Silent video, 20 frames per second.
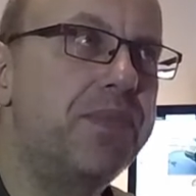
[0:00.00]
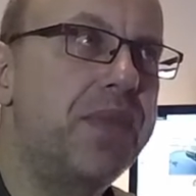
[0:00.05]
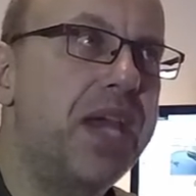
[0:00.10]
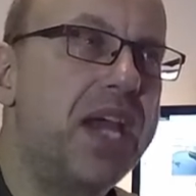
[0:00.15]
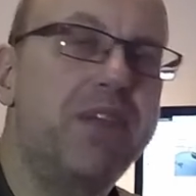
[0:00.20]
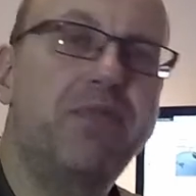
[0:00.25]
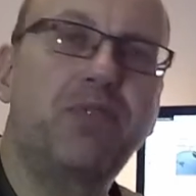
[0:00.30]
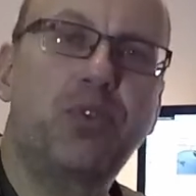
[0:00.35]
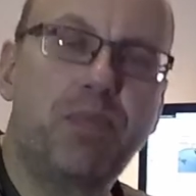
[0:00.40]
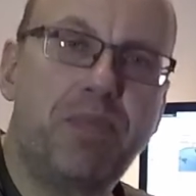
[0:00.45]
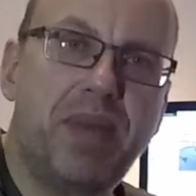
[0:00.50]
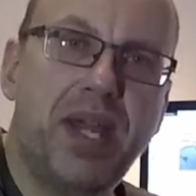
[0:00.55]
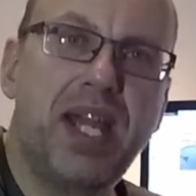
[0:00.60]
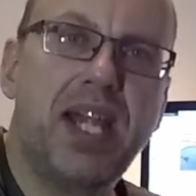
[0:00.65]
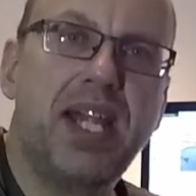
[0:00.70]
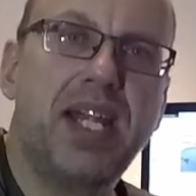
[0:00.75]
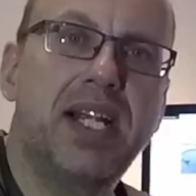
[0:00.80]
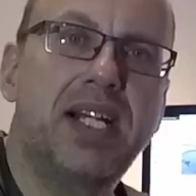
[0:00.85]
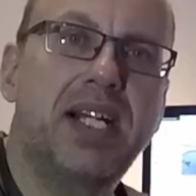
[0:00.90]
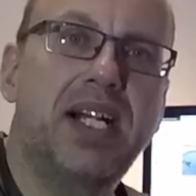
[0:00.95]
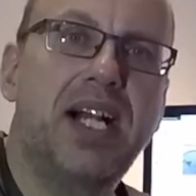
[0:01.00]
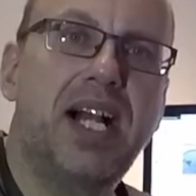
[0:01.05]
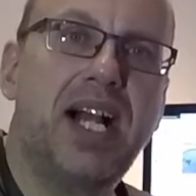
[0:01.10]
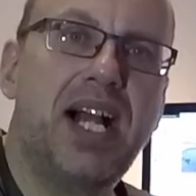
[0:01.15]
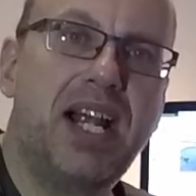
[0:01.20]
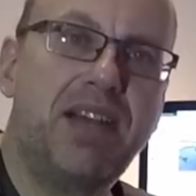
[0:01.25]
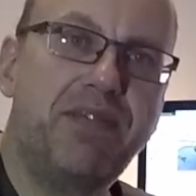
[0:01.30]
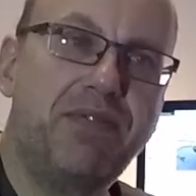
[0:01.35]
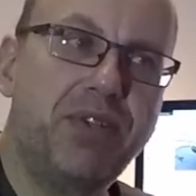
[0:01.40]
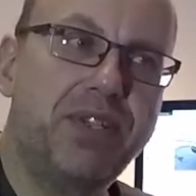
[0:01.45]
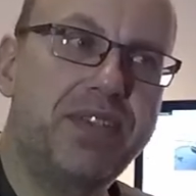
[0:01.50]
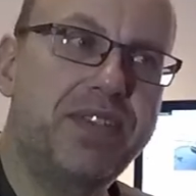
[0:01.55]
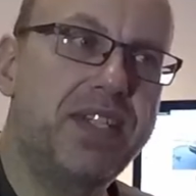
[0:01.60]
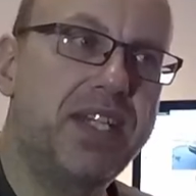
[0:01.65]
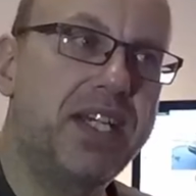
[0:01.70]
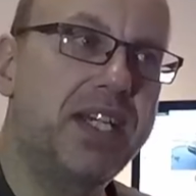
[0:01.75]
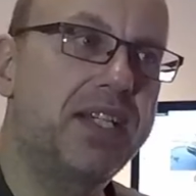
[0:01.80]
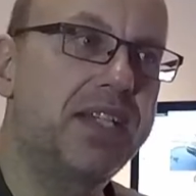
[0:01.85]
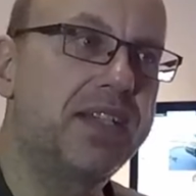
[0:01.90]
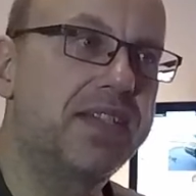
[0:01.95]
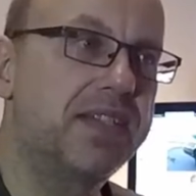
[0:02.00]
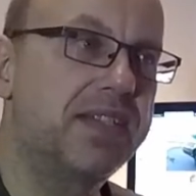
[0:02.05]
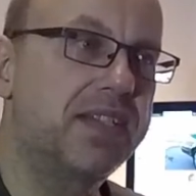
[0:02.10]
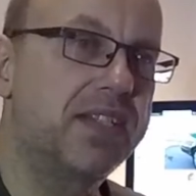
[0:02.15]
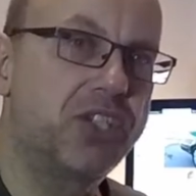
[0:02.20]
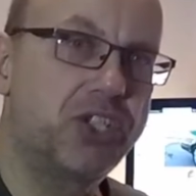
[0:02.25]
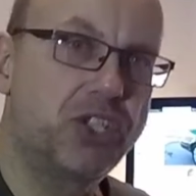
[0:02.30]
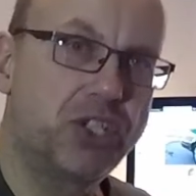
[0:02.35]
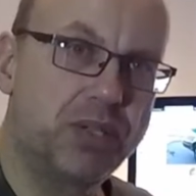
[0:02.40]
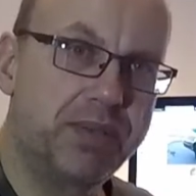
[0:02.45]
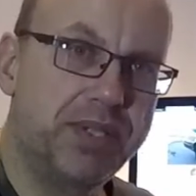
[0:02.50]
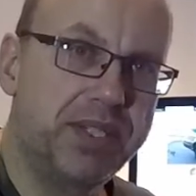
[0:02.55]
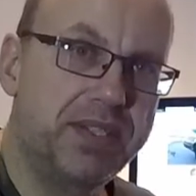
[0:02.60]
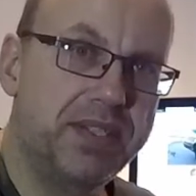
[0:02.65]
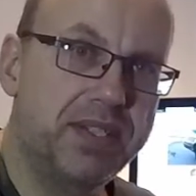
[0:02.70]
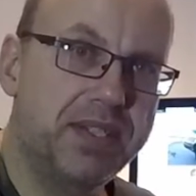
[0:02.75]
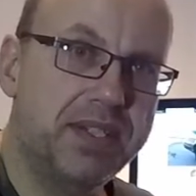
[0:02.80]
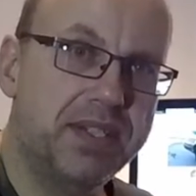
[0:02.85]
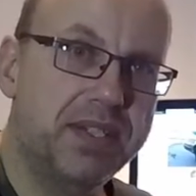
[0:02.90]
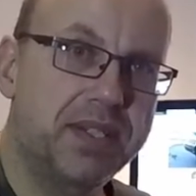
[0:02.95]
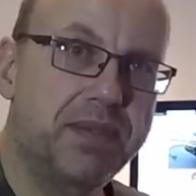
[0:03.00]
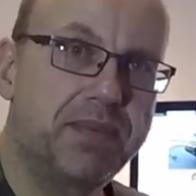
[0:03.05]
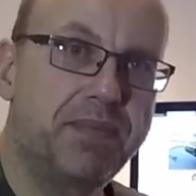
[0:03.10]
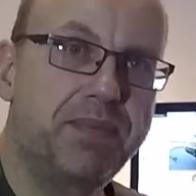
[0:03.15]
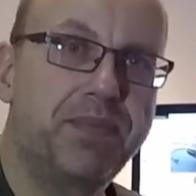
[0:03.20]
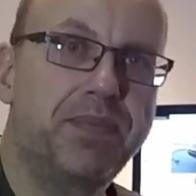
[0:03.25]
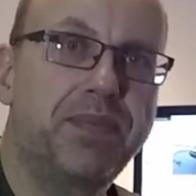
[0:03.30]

have to pay everything and these insurances